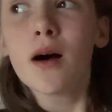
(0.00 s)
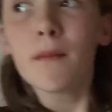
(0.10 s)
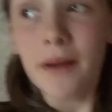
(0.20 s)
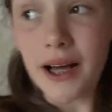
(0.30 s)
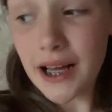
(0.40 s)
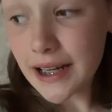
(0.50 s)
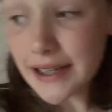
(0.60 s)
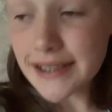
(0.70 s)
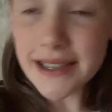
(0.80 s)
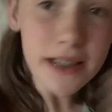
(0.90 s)
because
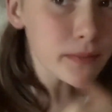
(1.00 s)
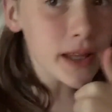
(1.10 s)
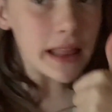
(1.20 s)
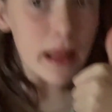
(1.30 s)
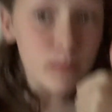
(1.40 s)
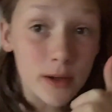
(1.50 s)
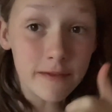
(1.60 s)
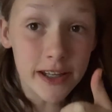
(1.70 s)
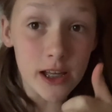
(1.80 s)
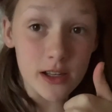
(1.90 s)
she can be a lot more
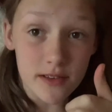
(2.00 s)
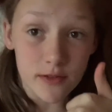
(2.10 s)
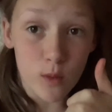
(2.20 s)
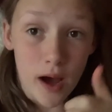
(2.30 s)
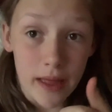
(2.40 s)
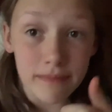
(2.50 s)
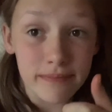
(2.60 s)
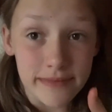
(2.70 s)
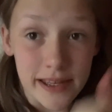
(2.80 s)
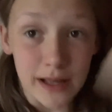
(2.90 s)
videos if you want.
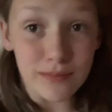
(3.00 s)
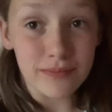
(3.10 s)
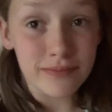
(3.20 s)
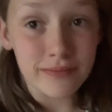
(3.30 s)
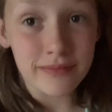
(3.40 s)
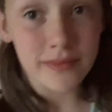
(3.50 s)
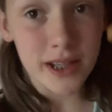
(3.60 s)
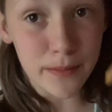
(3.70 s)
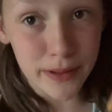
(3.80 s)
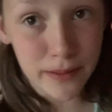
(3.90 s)
So
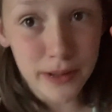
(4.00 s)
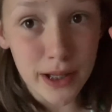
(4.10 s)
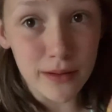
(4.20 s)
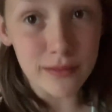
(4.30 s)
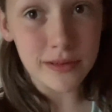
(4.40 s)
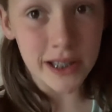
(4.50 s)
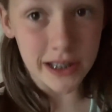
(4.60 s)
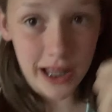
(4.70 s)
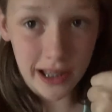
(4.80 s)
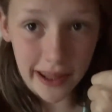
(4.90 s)
comment down below, hit
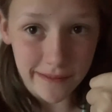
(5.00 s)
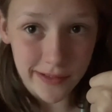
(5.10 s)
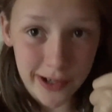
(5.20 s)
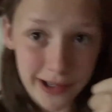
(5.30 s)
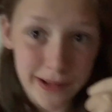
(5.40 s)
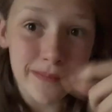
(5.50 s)
that like for her.